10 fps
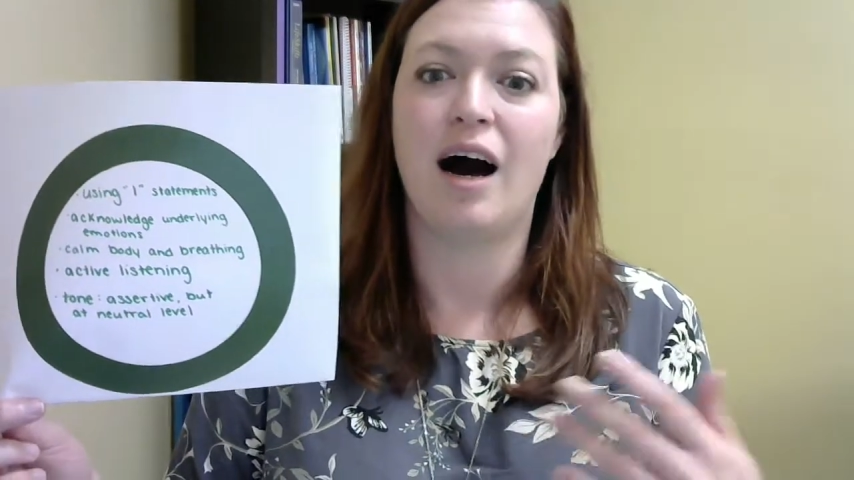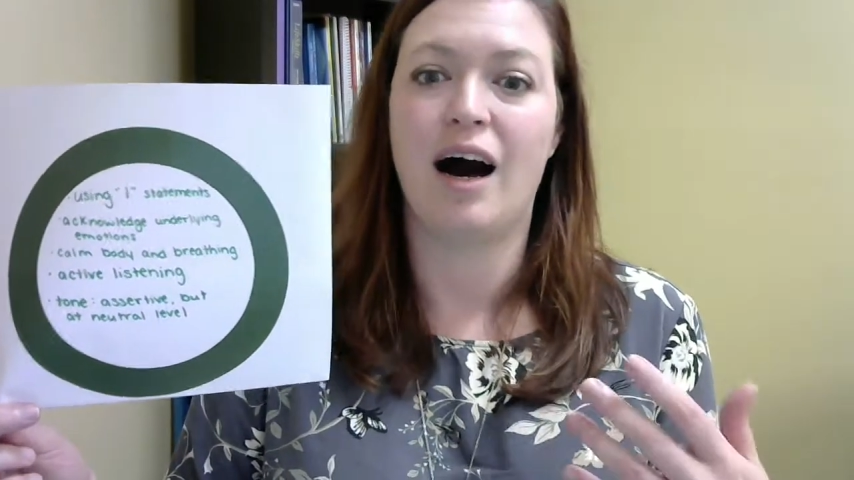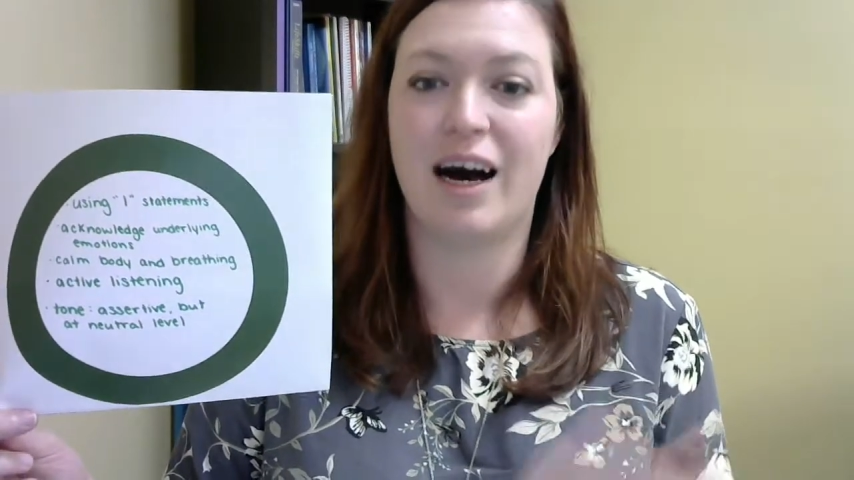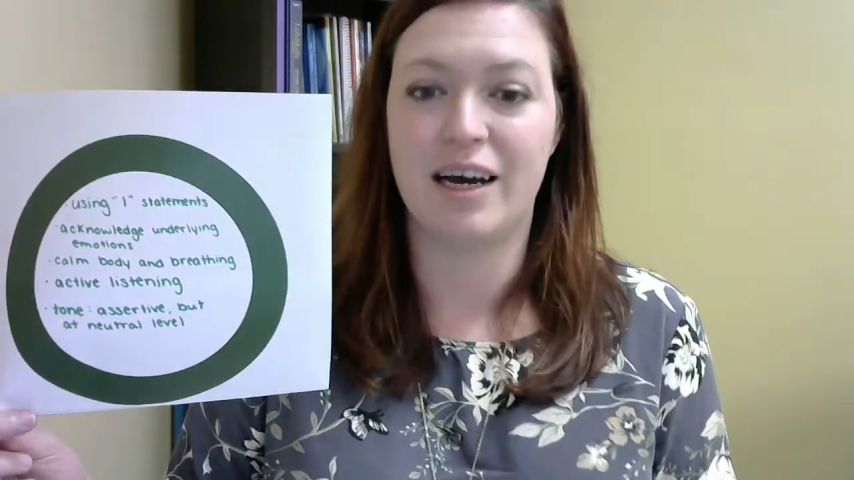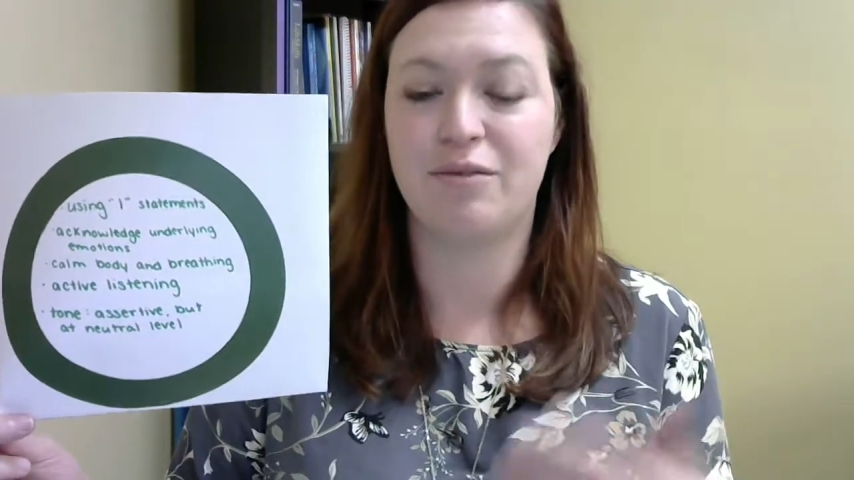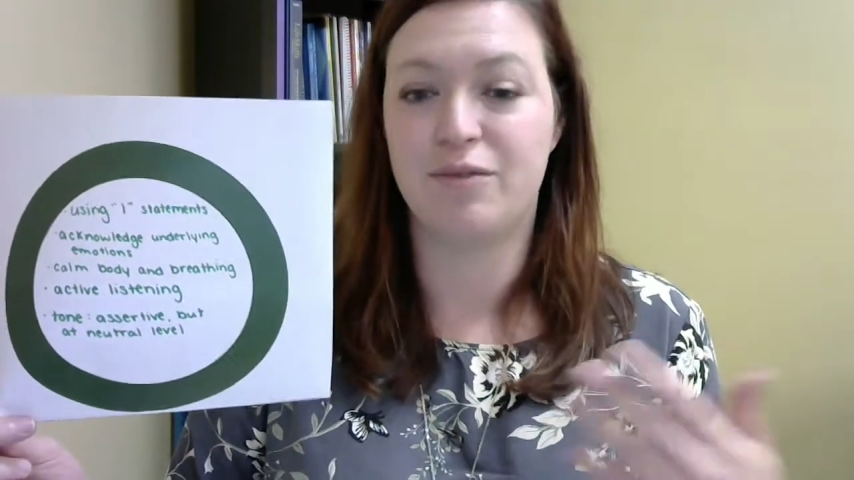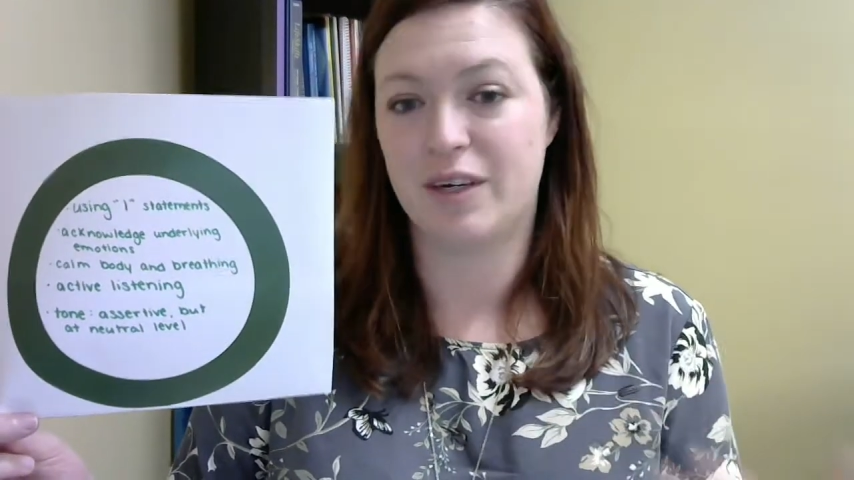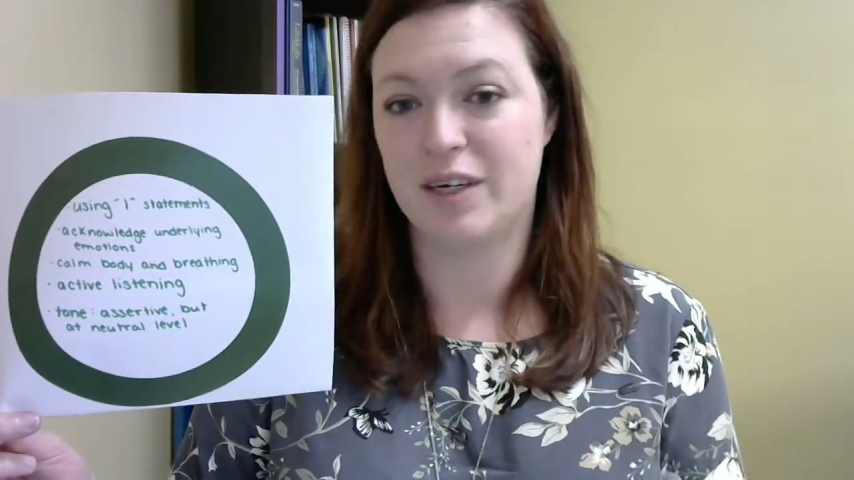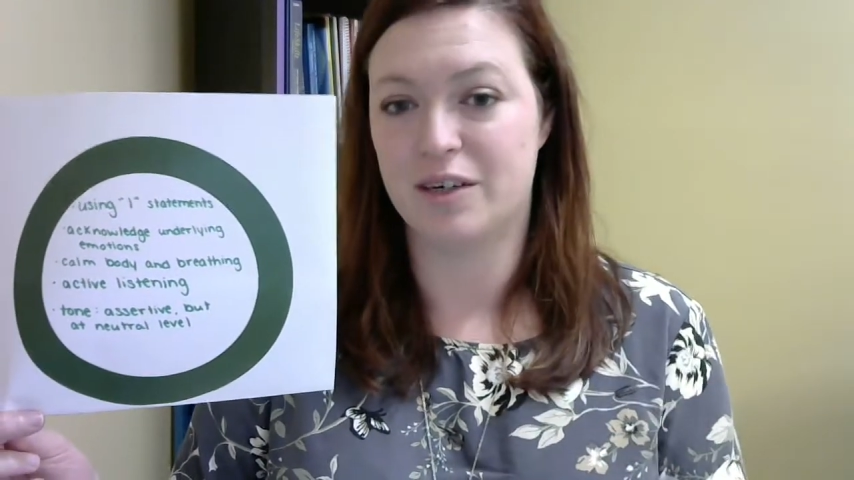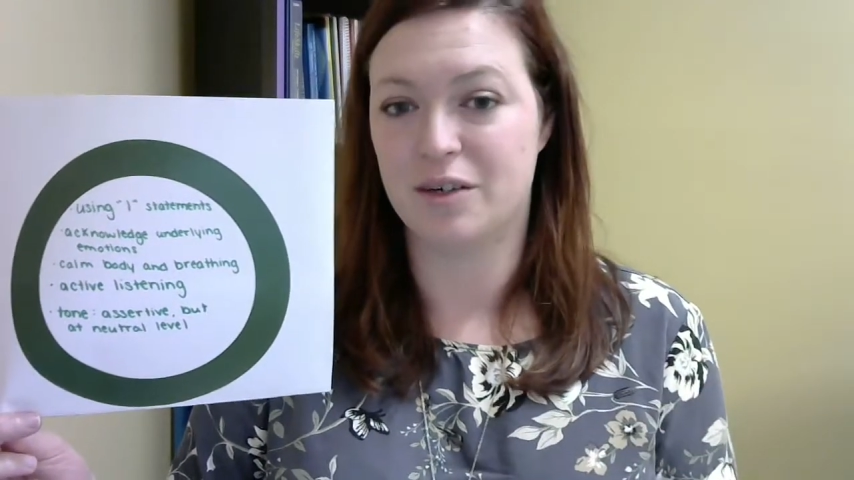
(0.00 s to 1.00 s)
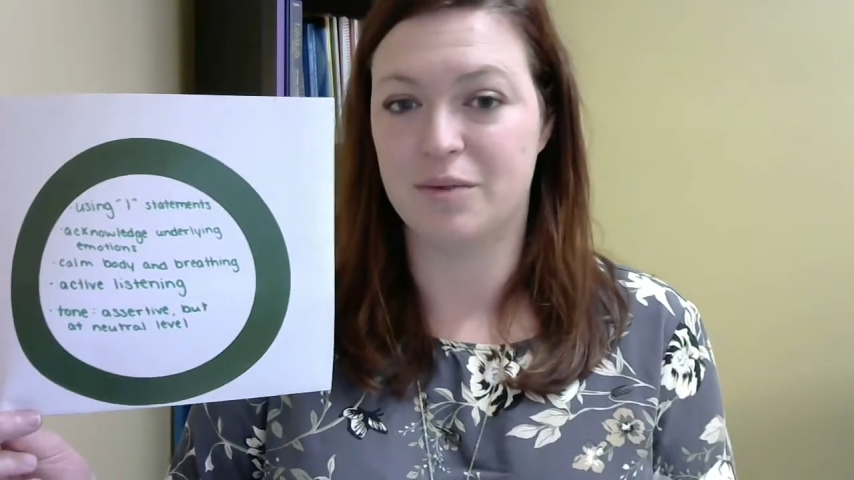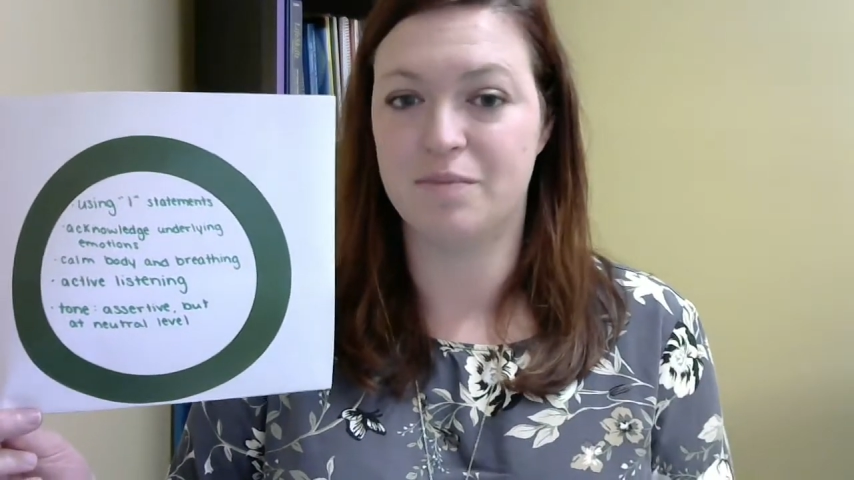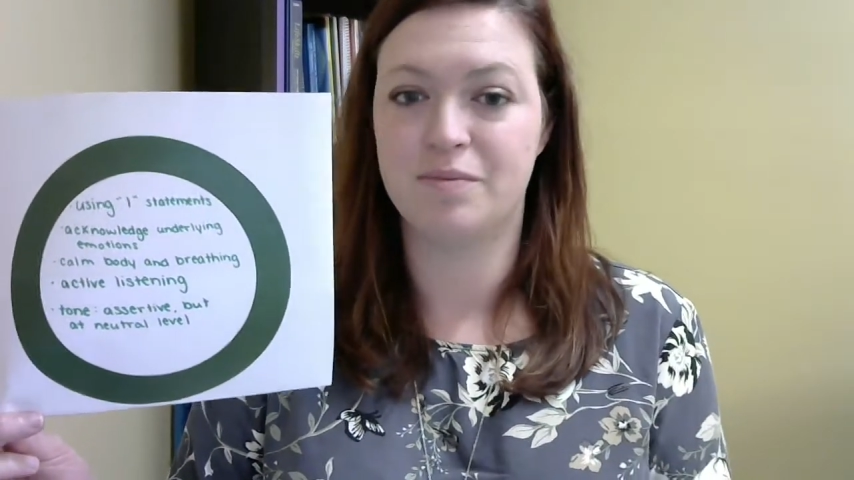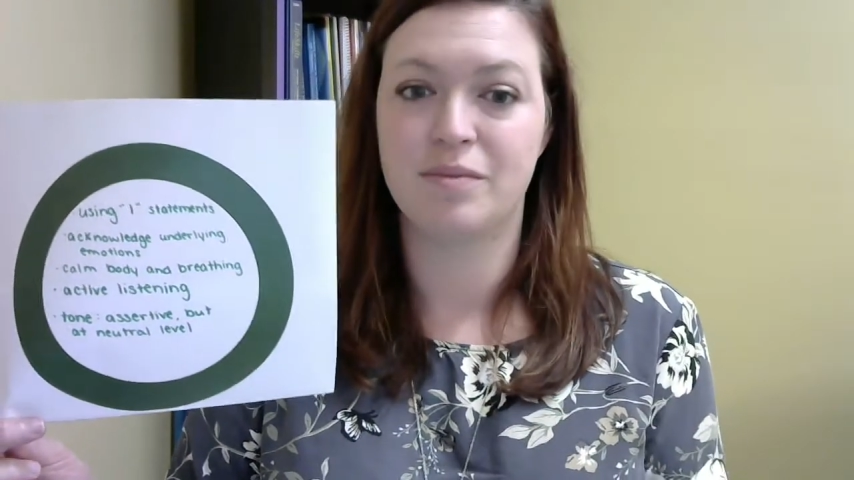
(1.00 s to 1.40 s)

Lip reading: I feel